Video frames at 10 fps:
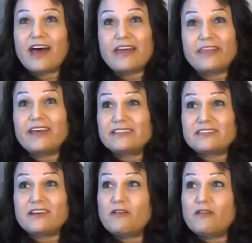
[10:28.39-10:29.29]
I think
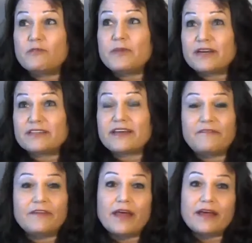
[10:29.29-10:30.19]
so, because I
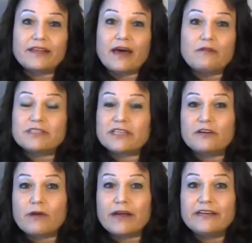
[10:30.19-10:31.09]
feel like that was
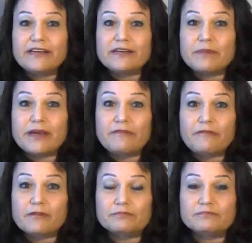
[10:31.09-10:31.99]
ingrained in me
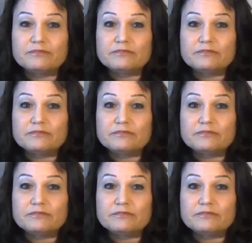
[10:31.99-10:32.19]
from